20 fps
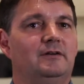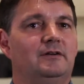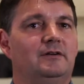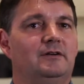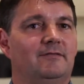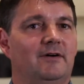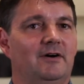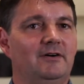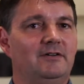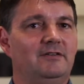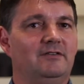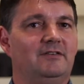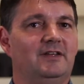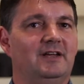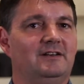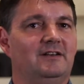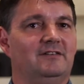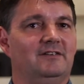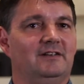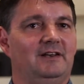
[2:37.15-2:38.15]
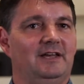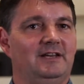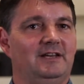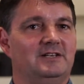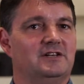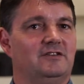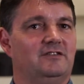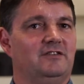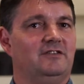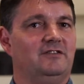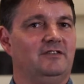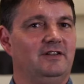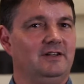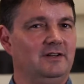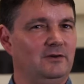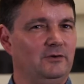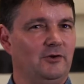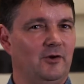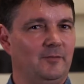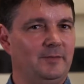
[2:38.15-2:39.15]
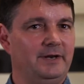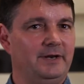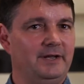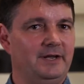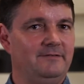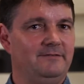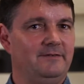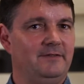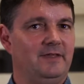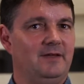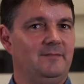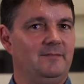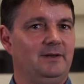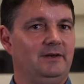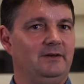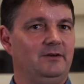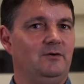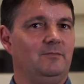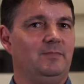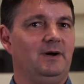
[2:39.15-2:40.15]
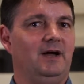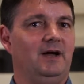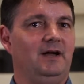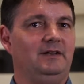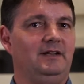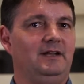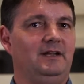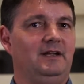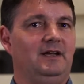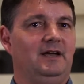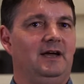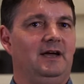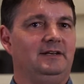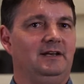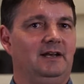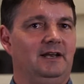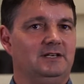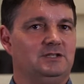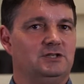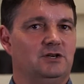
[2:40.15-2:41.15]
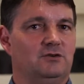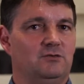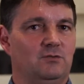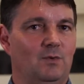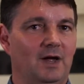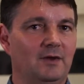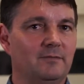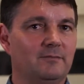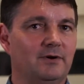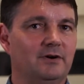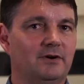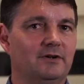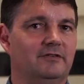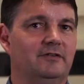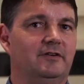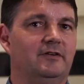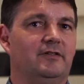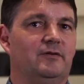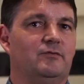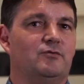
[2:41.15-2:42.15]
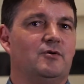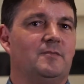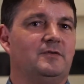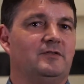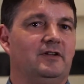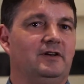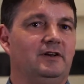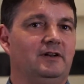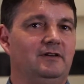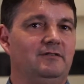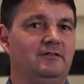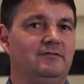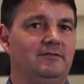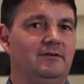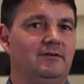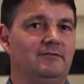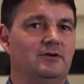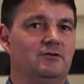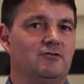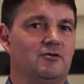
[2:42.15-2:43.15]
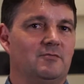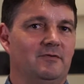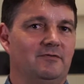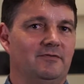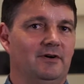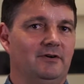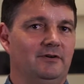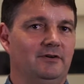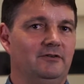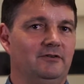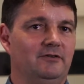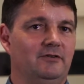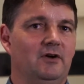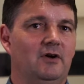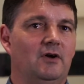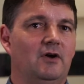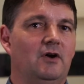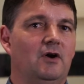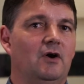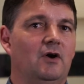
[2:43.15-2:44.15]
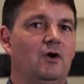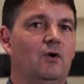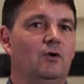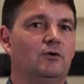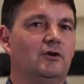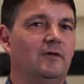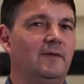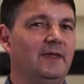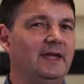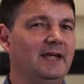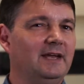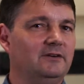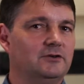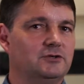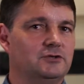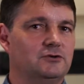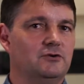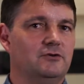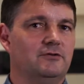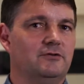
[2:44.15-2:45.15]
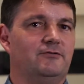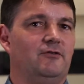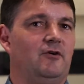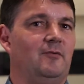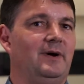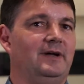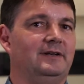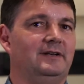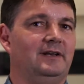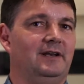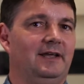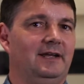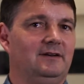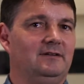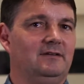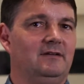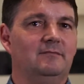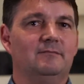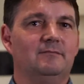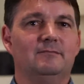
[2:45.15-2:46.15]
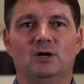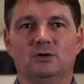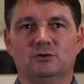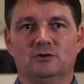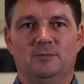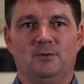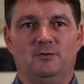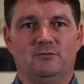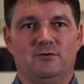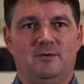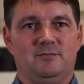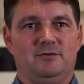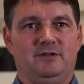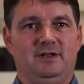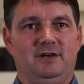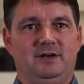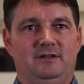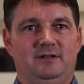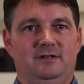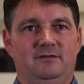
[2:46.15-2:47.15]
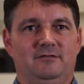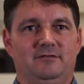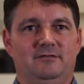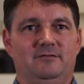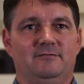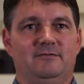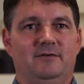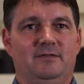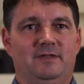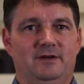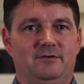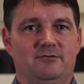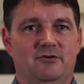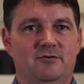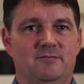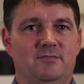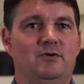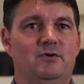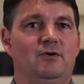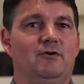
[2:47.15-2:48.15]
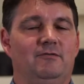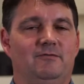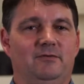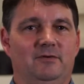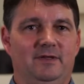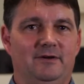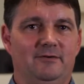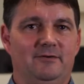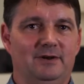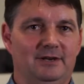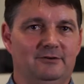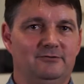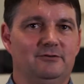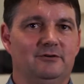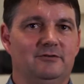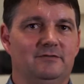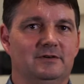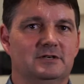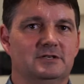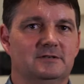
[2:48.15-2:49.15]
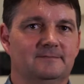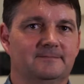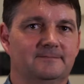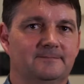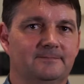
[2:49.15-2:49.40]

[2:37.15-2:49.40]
Do voters get to select just a single nominee for their political party and elect just one person as the representative of a group of voters? Or do they get to choose from and elect multiple representatives for their group or for their electoral division?